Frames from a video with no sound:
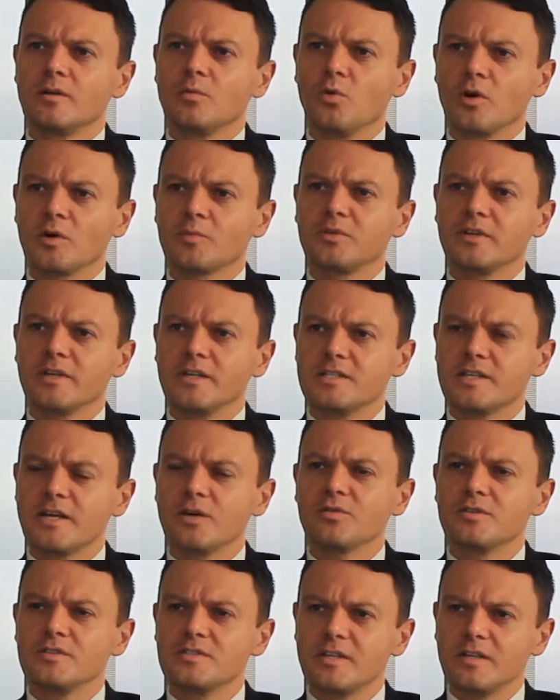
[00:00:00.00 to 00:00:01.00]
workplace
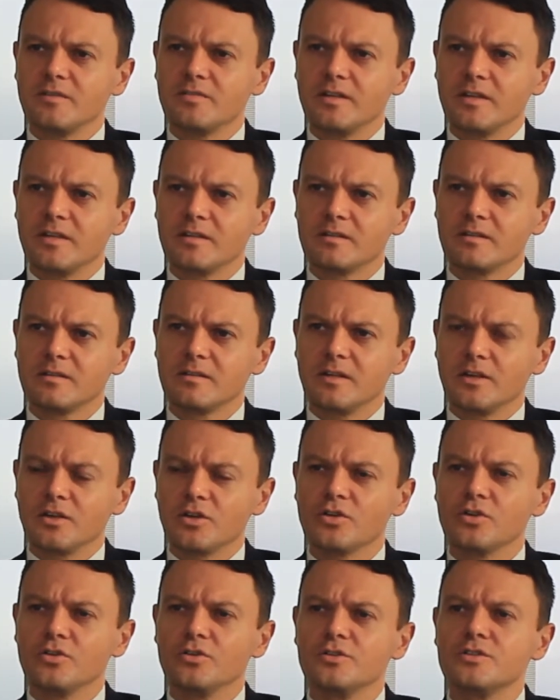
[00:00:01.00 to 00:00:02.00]
health and safety
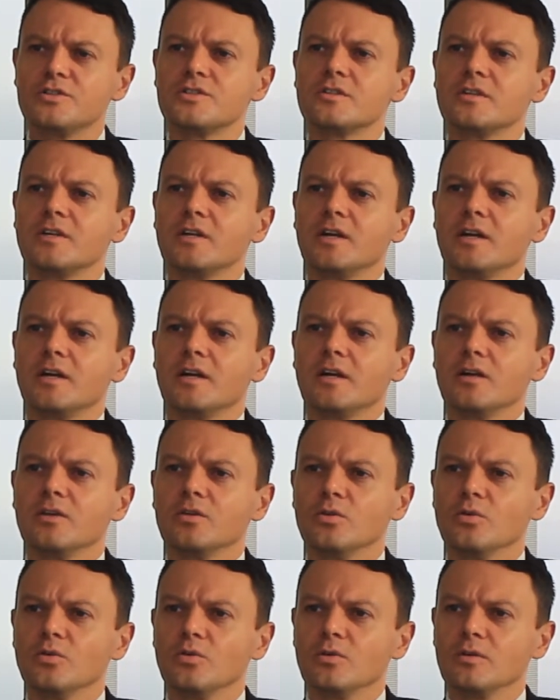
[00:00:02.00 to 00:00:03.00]
includes
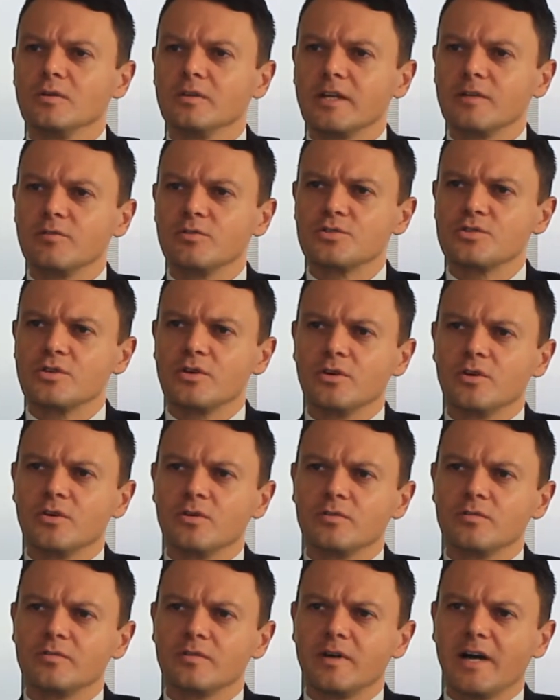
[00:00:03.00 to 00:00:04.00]
low levels
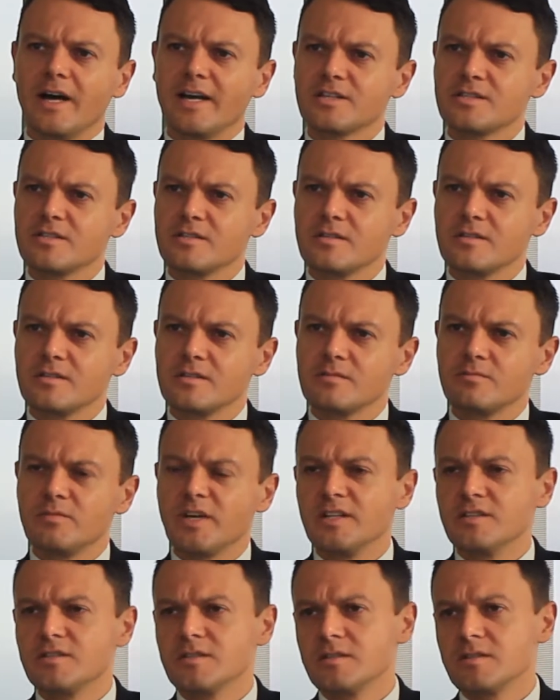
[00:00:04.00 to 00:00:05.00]
of accidents,
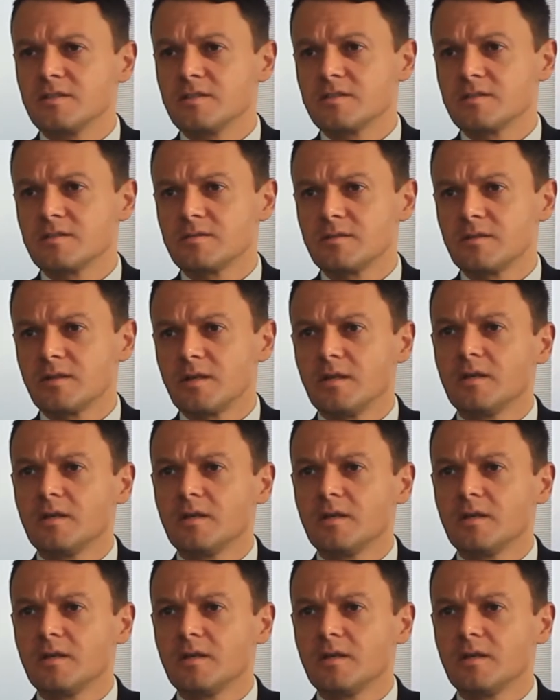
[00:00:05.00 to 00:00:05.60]
incidents,